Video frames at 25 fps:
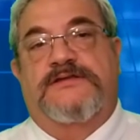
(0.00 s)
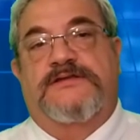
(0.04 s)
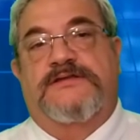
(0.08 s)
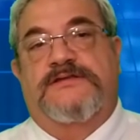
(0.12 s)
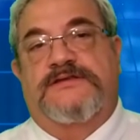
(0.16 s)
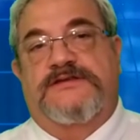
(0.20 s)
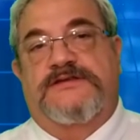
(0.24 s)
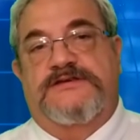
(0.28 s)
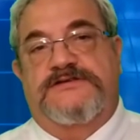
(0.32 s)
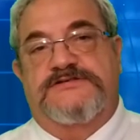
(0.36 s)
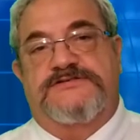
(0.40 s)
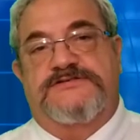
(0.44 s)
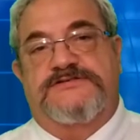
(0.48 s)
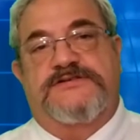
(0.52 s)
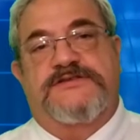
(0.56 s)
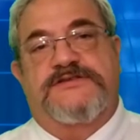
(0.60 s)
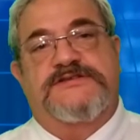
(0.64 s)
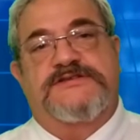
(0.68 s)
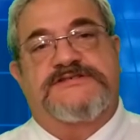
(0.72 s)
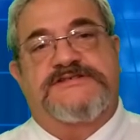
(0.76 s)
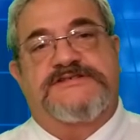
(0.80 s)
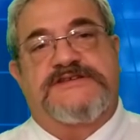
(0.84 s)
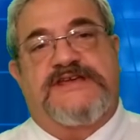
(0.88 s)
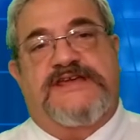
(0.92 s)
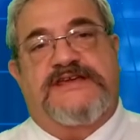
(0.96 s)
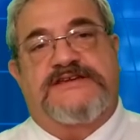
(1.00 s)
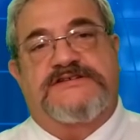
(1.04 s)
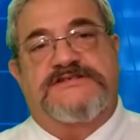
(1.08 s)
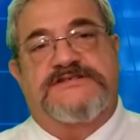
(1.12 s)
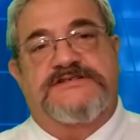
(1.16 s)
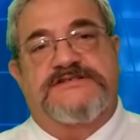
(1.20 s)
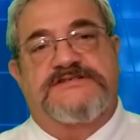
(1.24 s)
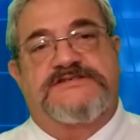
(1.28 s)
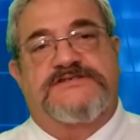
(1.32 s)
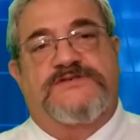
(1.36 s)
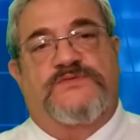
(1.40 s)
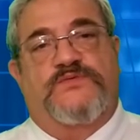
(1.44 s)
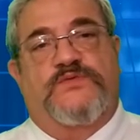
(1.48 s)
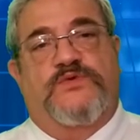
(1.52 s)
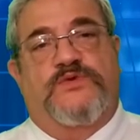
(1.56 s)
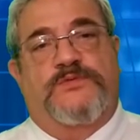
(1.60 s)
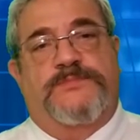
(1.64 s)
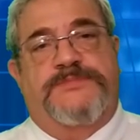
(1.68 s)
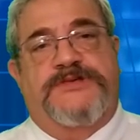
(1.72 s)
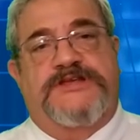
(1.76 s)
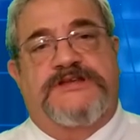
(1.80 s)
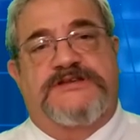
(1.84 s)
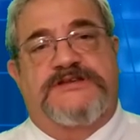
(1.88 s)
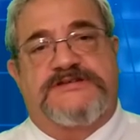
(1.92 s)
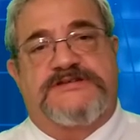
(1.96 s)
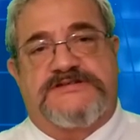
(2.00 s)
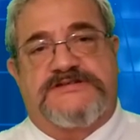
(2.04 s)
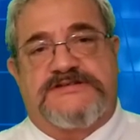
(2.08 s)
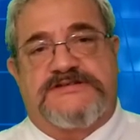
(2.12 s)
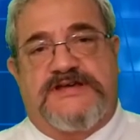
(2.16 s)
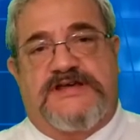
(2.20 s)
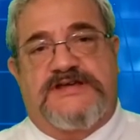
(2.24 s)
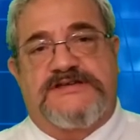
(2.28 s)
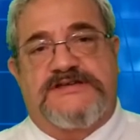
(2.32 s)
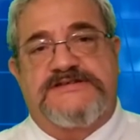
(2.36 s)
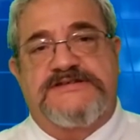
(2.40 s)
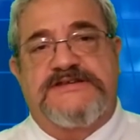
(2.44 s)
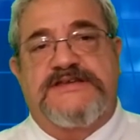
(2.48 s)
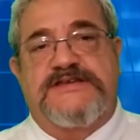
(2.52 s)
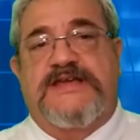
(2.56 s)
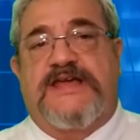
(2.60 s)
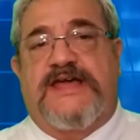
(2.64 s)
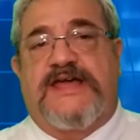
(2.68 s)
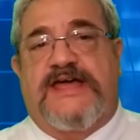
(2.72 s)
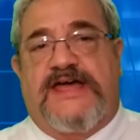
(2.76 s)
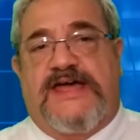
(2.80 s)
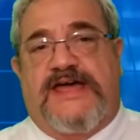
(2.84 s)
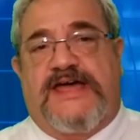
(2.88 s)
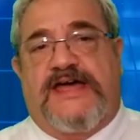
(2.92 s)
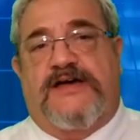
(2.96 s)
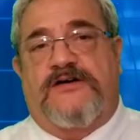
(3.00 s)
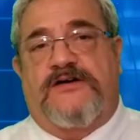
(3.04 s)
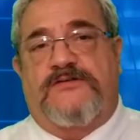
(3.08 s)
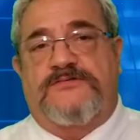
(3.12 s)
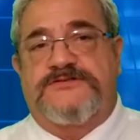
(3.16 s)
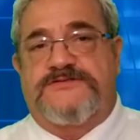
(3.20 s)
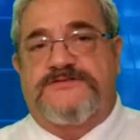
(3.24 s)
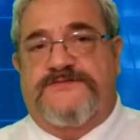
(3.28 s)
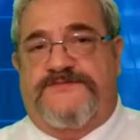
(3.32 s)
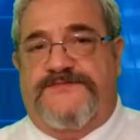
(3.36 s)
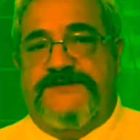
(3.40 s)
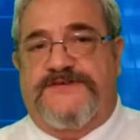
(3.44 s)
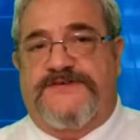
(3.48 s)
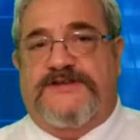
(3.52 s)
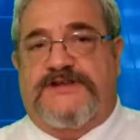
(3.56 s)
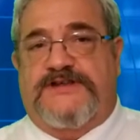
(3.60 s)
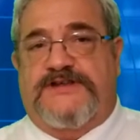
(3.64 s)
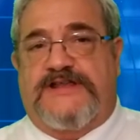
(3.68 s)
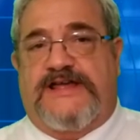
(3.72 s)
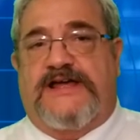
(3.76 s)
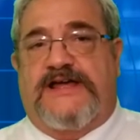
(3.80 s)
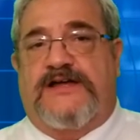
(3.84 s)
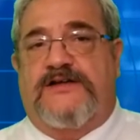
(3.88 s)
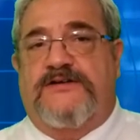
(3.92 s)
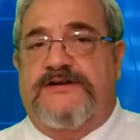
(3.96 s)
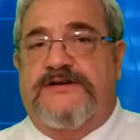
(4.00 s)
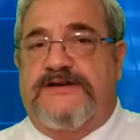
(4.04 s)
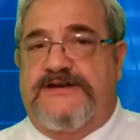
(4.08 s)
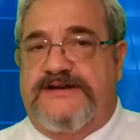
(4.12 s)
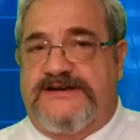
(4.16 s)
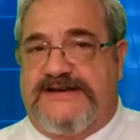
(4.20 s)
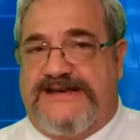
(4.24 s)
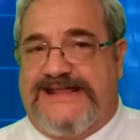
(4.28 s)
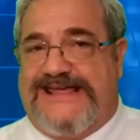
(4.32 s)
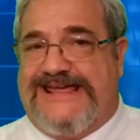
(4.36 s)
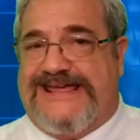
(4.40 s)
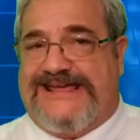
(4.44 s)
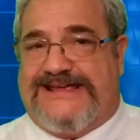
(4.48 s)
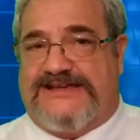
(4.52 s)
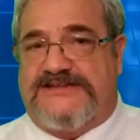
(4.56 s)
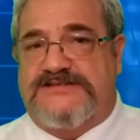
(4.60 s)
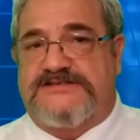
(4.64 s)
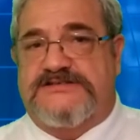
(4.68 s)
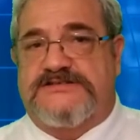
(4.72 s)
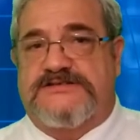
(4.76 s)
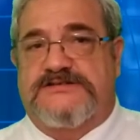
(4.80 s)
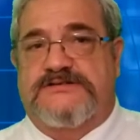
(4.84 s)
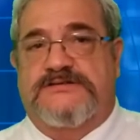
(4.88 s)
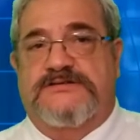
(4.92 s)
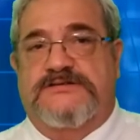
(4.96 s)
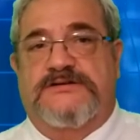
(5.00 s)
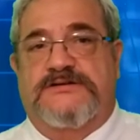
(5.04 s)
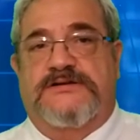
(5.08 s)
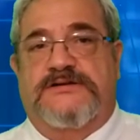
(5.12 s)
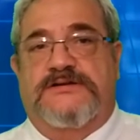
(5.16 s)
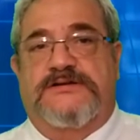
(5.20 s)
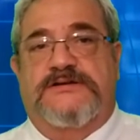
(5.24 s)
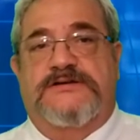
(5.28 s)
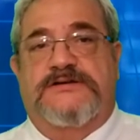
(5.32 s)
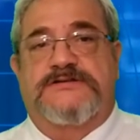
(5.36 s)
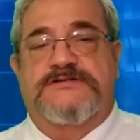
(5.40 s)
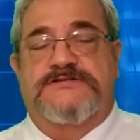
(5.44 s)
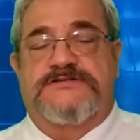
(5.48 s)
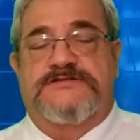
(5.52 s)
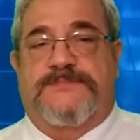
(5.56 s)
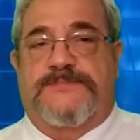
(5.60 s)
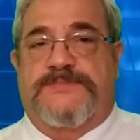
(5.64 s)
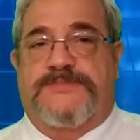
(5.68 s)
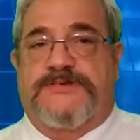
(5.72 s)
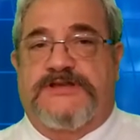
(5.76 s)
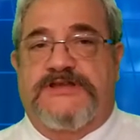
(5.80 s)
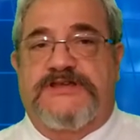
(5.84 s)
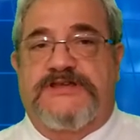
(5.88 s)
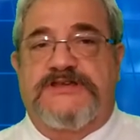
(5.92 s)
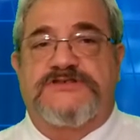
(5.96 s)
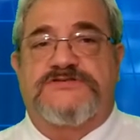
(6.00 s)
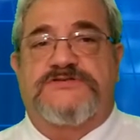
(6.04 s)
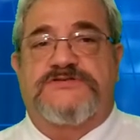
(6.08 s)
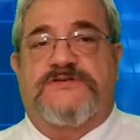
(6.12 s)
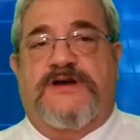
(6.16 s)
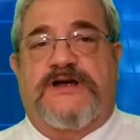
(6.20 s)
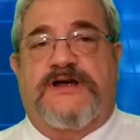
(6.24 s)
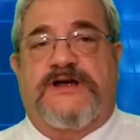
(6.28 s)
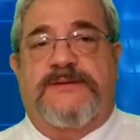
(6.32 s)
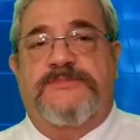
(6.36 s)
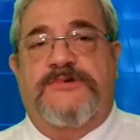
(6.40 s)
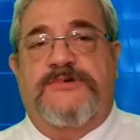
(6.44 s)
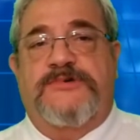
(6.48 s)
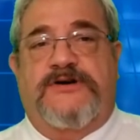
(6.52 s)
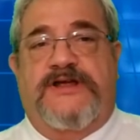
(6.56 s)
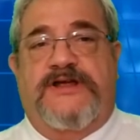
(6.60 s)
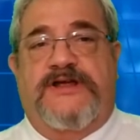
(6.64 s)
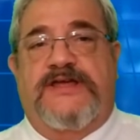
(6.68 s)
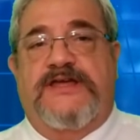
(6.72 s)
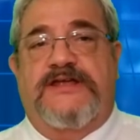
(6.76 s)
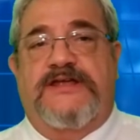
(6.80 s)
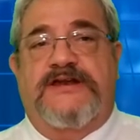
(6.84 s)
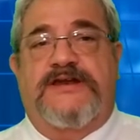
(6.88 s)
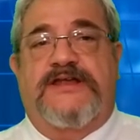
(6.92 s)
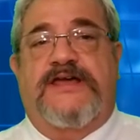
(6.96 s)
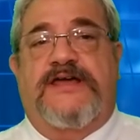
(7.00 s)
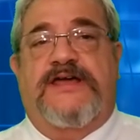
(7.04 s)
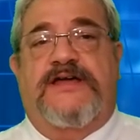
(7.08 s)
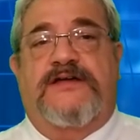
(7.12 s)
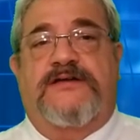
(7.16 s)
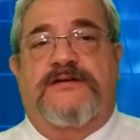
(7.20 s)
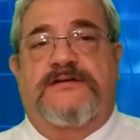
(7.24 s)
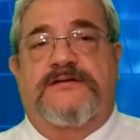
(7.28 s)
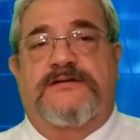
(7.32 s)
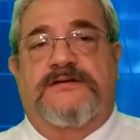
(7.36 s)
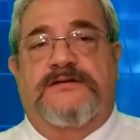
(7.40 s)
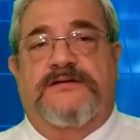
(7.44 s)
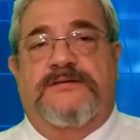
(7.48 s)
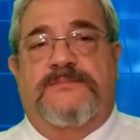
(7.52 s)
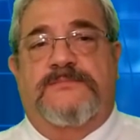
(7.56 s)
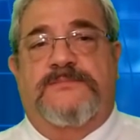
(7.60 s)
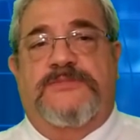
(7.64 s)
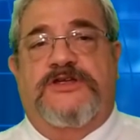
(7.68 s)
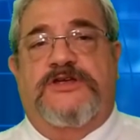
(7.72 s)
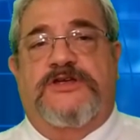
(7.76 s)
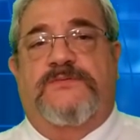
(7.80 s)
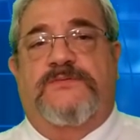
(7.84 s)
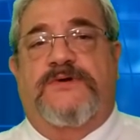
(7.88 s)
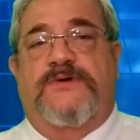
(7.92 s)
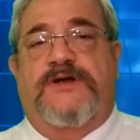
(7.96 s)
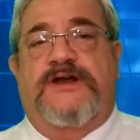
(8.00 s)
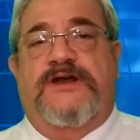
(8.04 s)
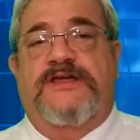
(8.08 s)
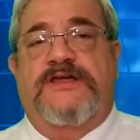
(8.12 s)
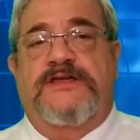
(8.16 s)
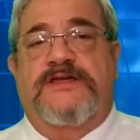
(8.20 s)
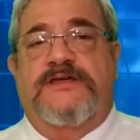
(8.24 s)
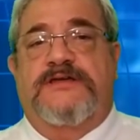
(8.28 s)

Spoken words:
These are the sections that we'll be discussing how to fill out next. So please grab your handout and be ready